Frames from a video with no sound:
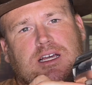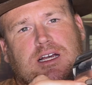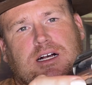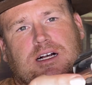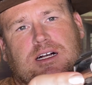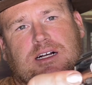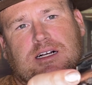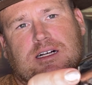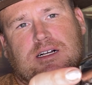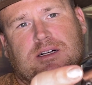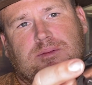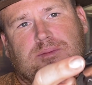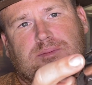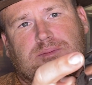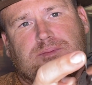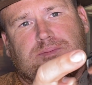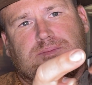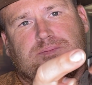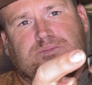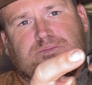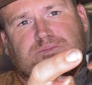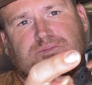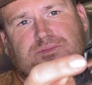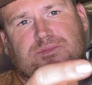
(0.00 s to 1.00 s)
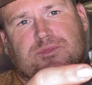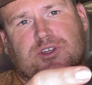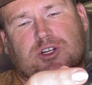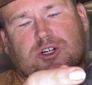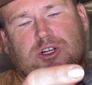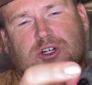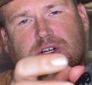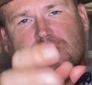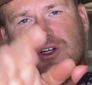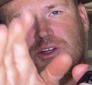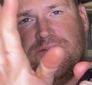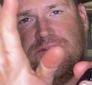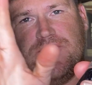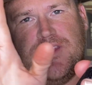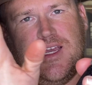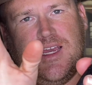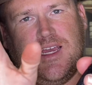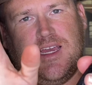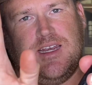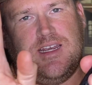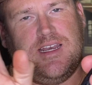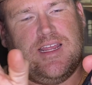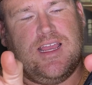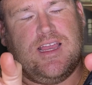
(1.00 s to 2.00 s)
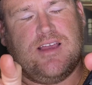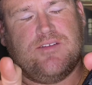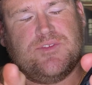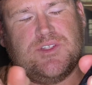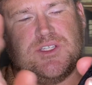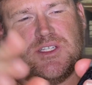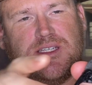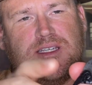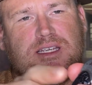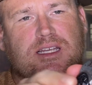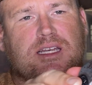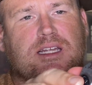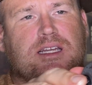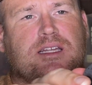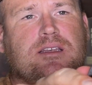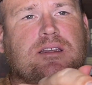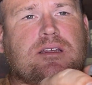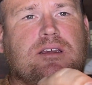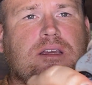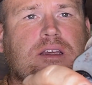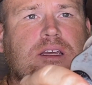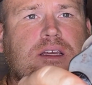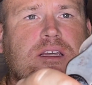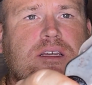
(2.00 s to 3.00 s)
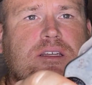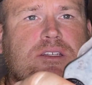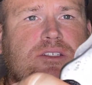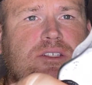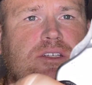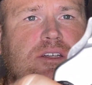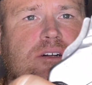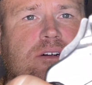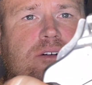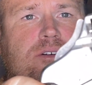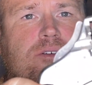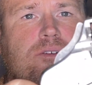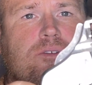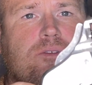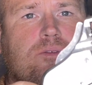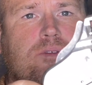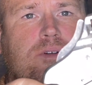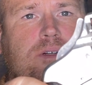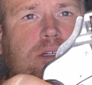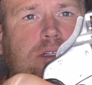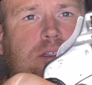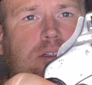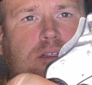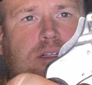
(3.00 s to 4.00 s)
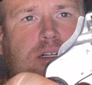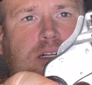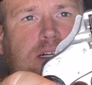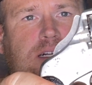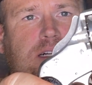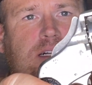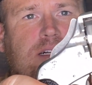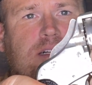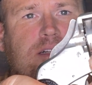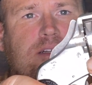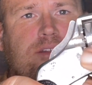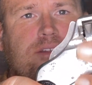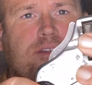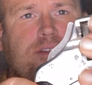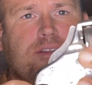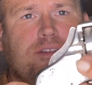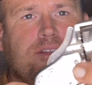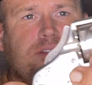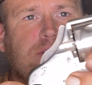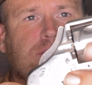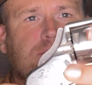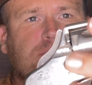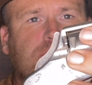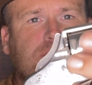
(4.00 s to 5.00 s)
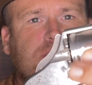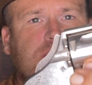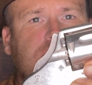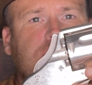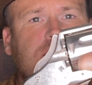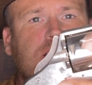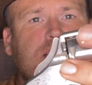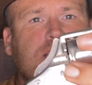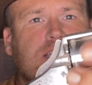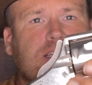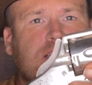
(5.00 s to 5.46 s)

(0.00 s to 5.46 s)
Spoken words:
Heard of that, haven't seen it. So you'll see that the